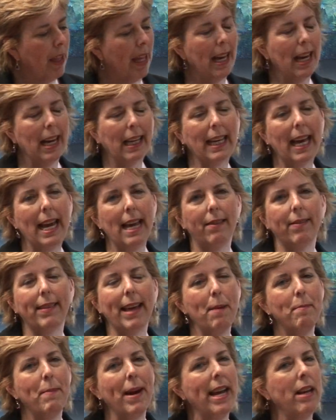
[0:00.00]
Again,
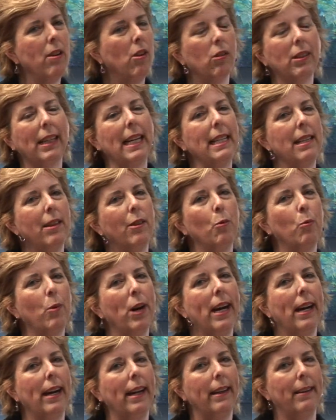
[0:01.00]
they may not get in the
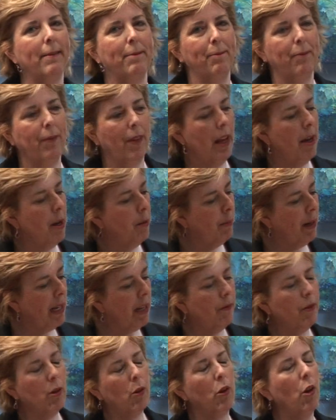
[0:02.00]
way, but
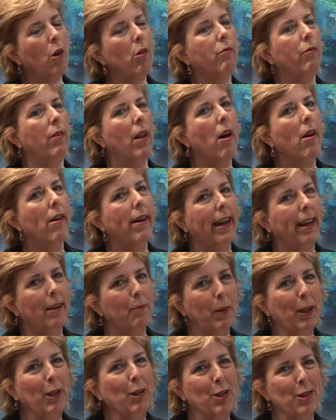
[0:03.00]
if you're not flying
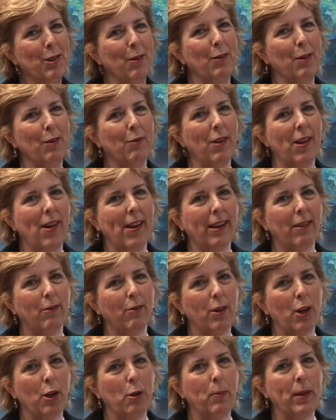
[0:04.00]
because of the flying
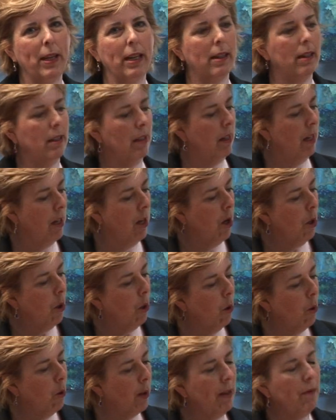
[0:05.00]
phobia,
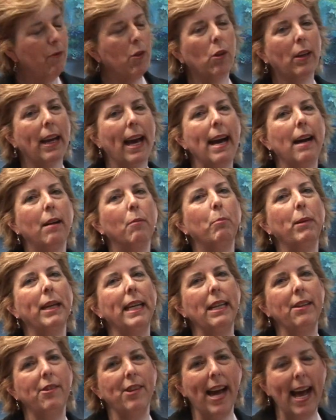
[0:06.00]
or if you can't be
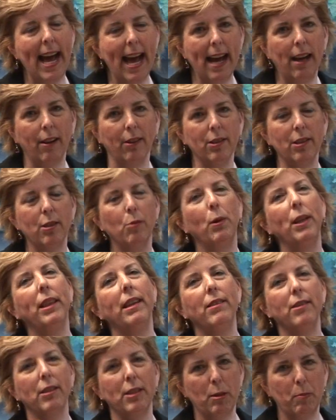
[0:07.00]
in your house when
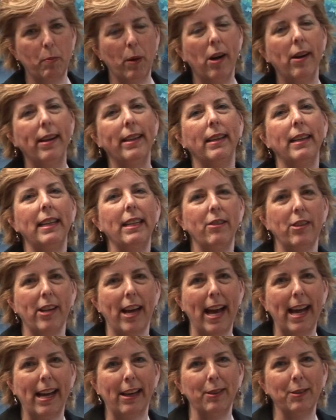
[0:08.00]
there's a spider in your
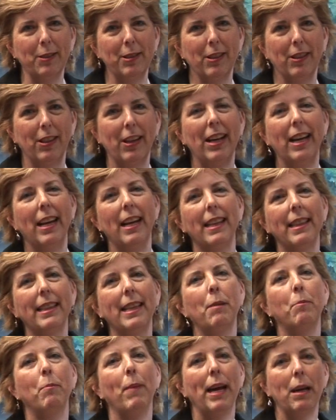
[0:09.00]
house,
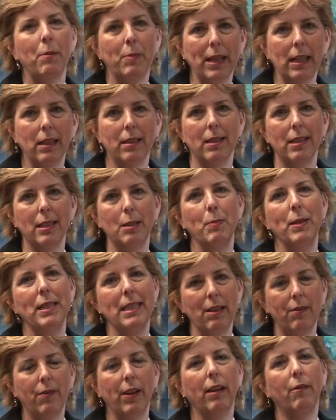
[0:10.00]
then maybe it's a
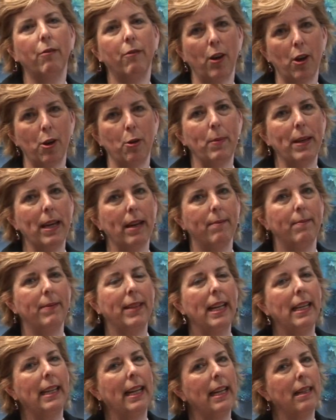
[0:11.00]
specific phobia
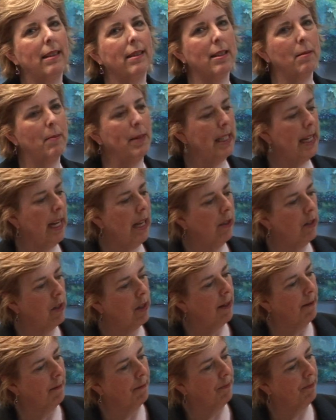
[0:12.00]
that needs some
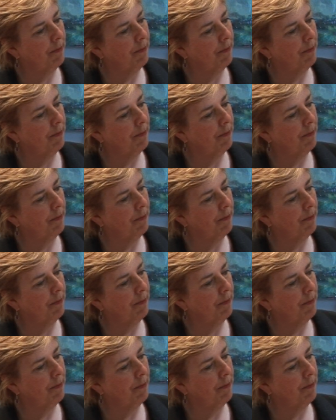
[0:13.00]
attention.